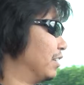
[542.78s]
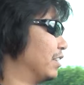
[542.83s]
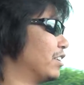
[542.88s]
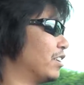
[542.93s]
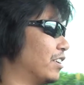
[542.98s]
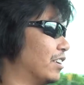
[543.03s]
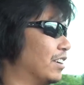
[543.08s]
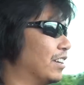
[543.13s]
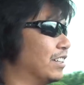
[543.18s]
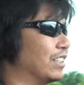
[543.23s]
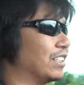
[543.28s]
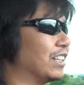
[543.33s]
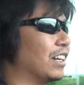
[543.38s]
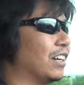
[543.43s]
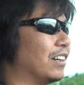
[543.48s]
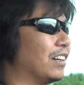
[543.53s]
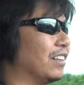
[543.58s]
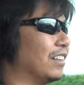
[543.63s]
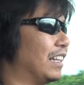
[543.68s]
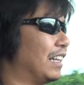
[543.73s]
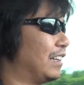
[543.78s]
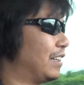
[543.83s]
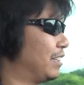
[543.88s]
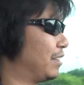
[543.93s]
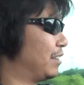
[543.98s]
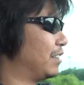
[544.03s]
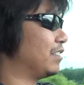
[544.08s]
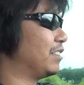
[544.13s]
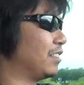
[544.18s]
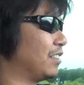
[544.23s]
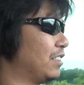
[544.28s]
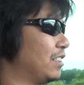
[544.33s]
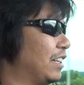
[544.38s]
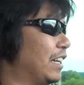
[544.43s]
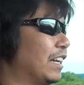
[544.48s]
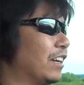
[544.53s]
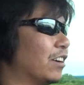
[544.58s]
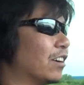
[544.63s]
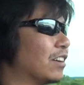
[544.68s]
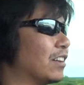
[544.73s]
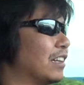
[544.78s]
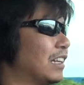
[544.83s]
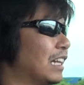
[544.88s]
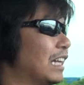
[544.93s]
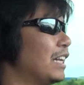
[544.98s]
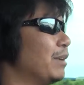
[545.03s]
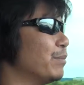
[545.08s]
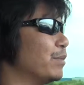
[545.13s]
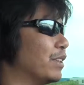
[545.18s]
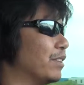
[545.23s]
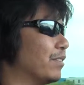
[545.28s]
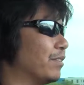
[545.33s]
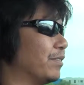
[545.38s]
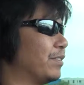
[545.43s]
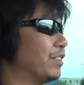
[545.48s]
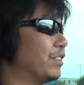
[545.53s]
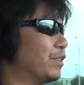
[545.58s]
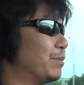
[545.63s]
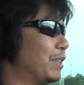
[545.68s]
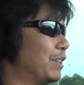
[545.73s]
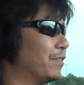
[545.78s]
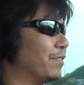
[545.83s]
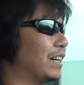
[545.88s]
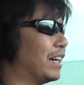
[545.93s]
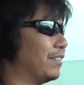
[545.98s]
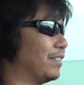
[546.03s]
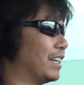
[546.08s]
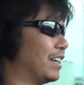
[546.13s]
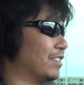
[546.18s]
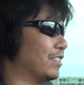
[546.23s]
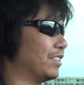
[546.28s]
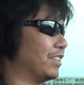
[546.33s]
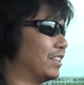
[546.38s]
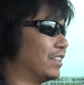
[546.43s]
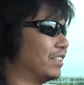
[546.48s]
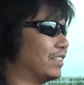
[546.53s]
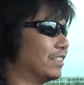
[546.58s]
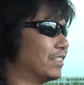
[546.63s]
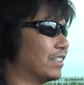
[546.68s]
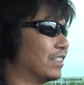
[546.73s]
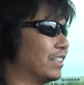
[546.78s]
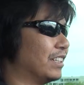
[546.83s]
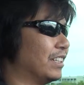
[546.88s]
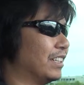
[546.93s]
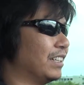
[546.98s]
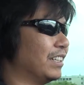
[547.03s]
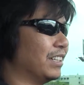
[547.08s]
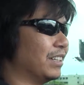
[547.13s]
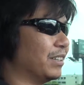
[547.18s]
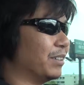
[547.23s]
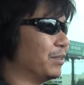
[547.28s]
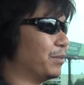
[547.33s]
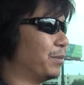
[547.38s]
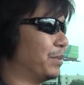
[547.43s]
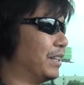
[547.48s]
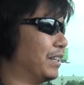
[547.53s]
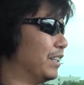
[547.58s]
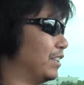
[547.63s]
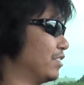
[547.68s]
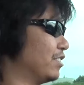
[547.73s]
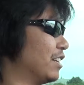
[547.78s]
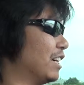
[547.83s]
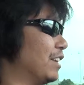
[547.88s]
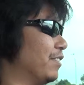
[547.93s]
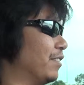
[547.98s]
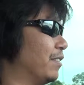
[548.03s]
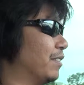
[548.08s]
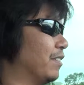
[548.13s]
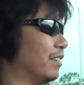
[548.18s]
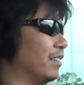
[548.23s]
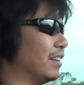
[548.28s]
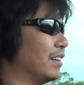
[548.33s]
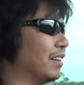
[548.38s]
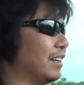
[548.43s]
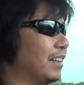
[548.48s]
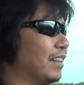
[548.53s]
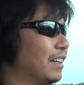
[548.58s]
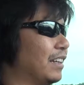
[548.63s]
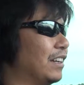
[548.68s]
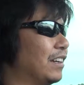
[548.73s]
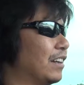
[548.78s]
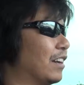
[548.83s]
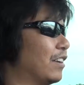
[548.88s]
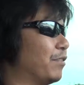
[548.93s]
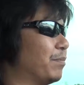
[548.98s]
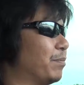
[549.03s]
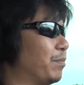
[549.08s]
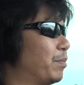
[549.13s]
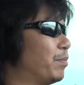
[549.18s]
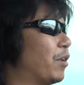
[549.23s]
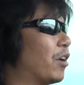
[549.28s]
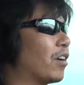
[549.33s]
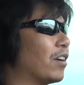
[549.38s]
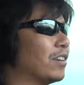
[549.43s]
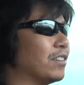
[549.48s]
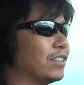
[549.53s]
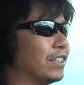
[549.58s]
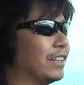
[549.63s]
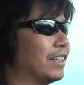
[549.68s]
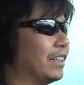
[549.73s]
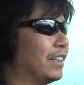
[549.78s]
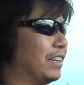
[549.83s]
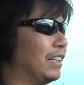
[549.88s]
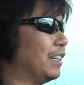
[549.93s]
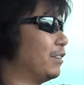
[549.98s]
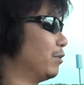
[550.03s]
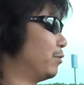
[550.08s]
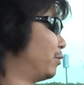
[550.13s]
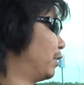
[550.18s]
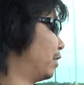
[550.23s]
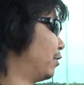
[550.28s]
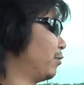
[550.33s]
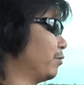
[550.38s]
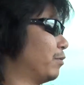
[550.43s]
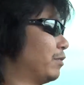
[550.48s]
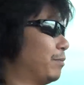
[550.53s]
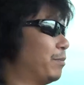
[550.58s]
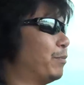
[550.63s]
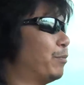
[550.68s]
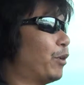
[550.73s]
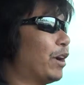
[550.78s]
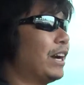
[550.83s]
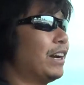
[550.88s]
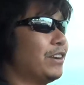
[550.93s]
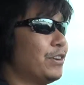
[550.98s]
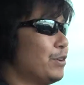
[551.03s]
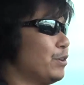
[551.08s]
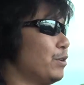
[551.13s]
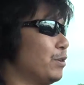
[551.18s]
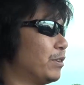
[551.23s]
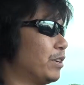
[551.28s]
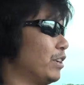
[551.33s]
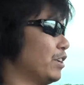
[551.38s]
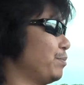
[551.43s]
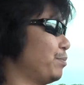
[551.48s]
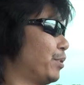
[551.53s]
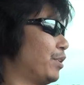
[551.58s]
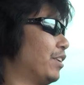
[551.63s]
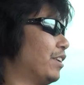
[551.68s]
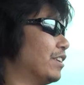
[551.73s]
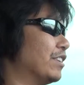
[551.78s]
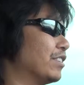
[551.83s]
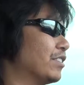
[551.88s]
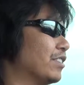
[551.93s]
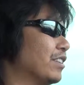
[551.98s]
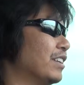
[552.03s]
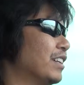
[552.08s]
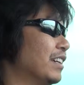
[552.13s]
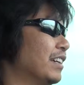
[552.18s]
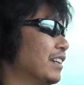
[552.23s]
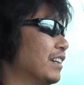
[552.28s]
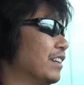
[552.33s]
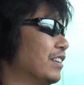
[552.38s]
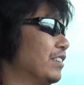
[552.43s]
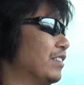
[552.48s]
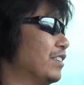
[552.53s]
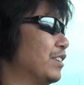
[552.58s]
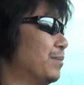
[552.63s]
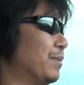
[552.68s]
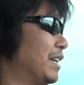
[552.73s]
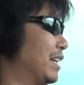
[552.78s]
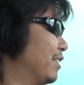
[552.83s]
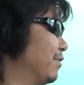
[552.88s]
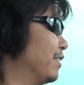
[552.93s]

cars that they say are claimed to be $5,000 when there's not even enough parts in it. With brand new, good parts to make it